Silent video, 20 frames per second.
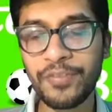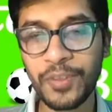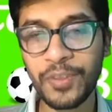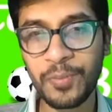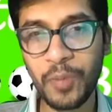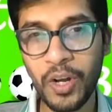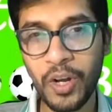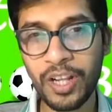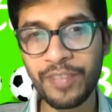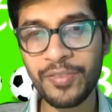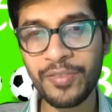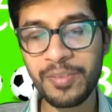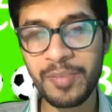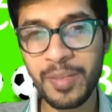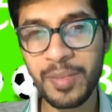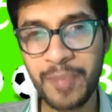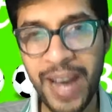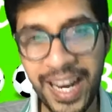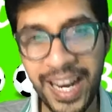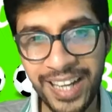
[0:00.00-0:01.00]
football will
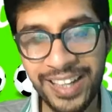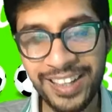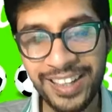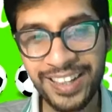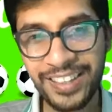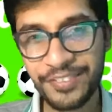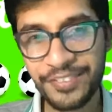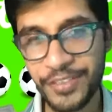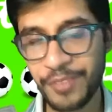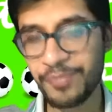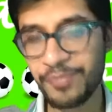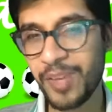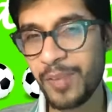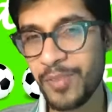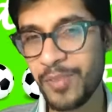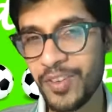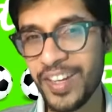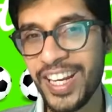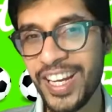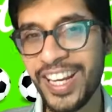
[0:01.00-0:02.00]
be back from
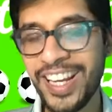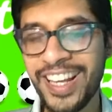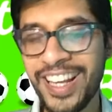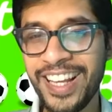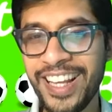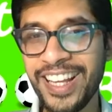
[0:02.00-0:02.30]
February.